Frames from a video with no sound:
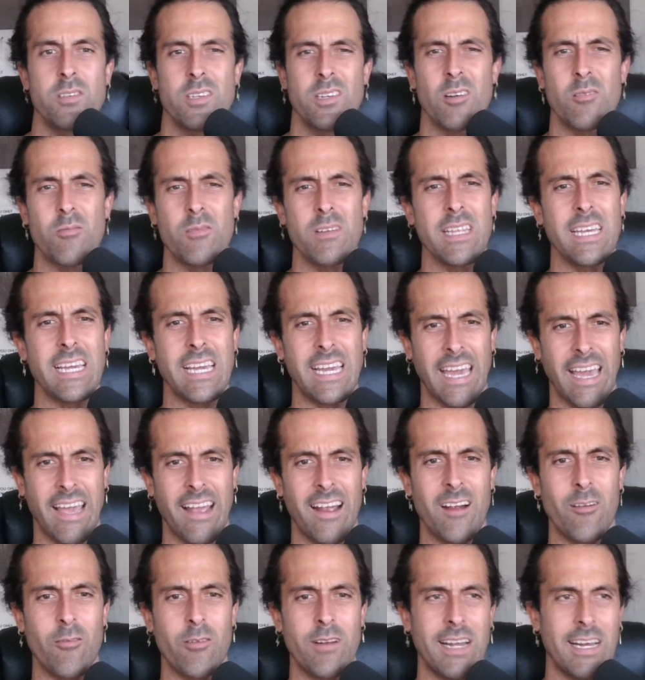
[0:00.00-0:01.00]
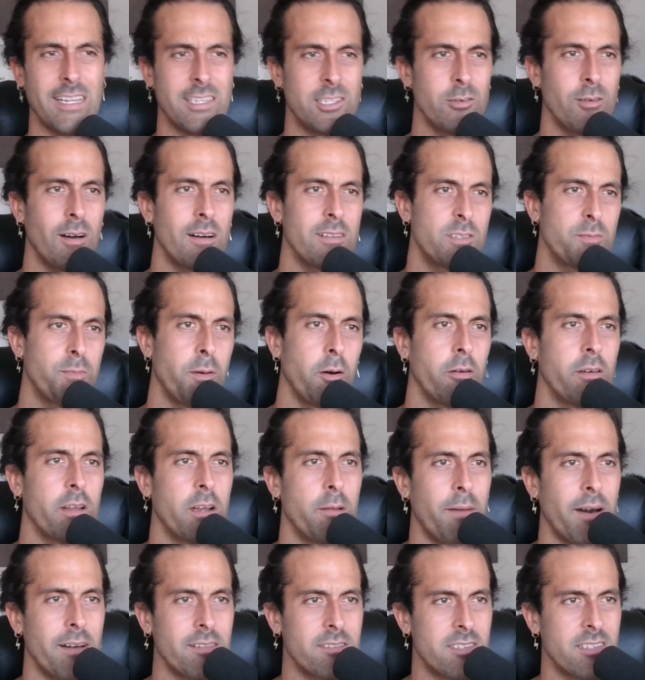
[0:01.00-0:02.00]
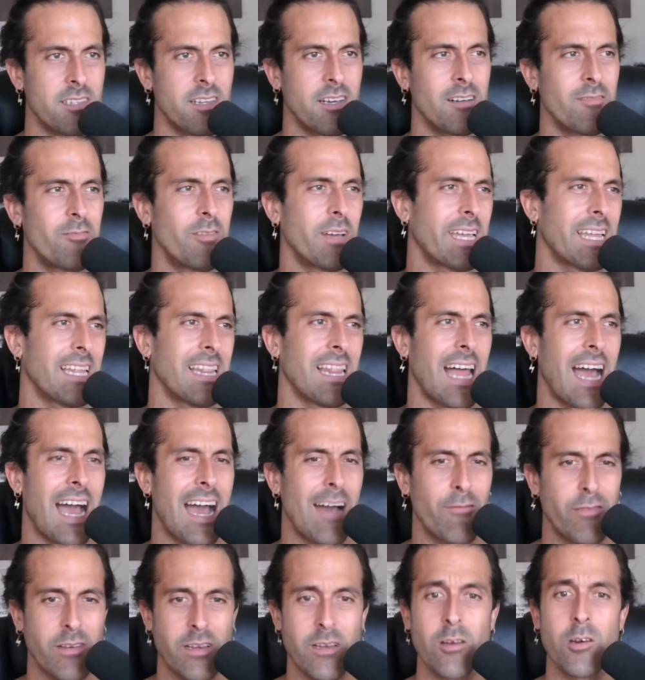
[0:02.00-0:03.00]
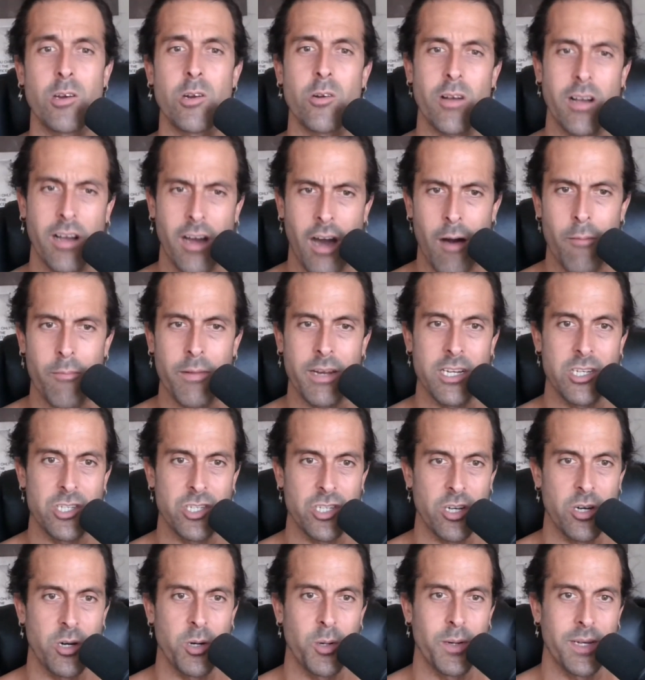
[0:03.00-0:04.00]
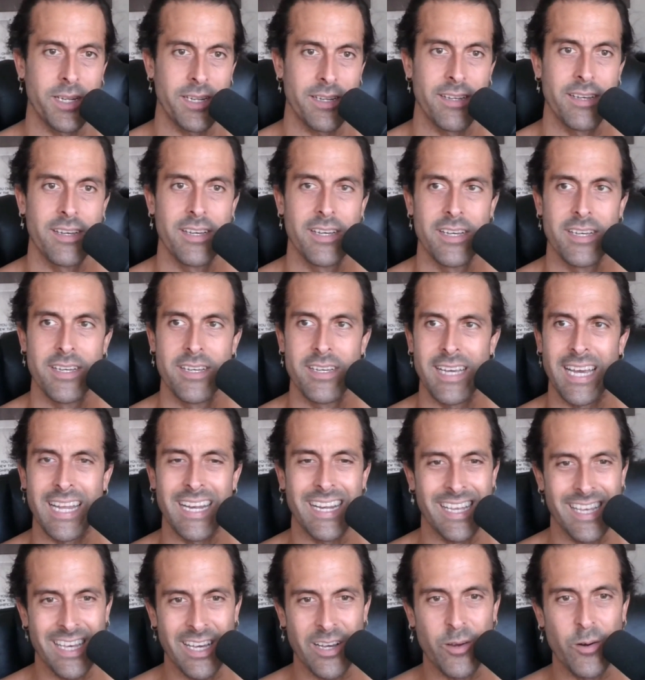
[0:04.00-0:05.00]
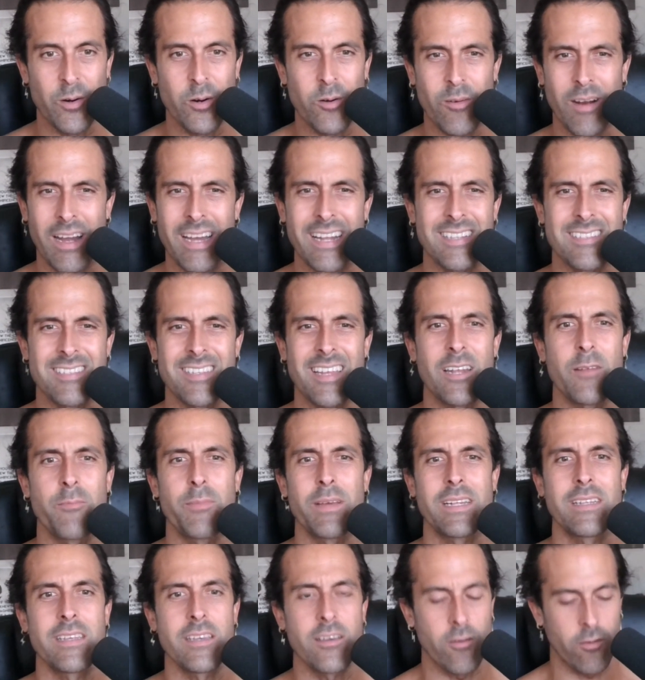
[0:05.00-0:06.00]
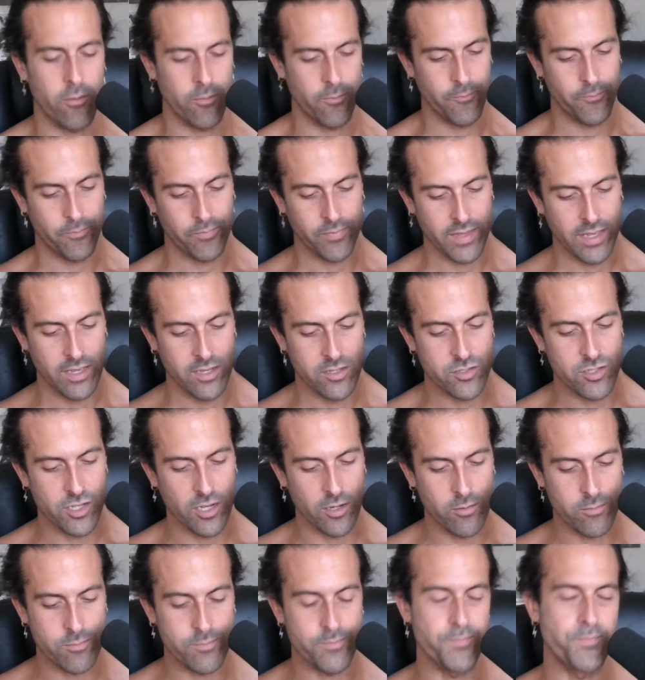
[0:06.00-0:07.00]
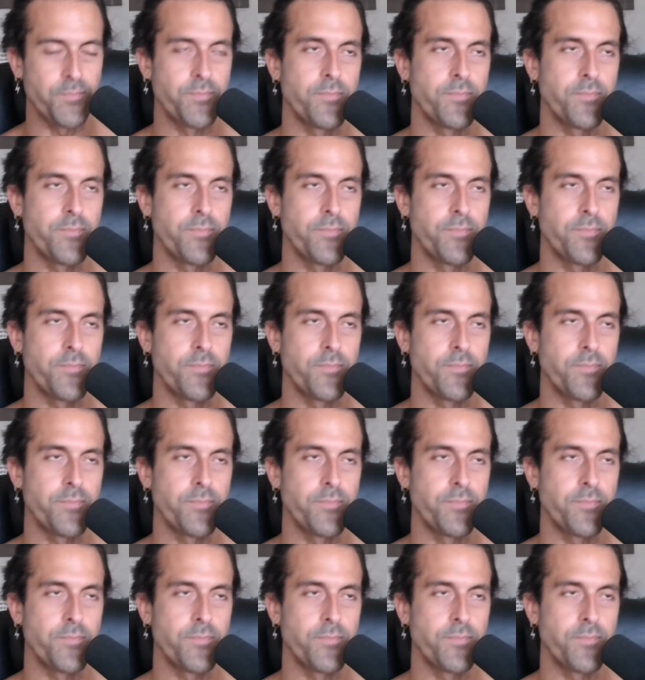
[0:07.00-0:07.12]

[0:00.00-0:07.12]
We don't really care. We're not too outspoken about stuff. We can laugh. We can go to a comedy show and giggle, right? It's not a big deal. So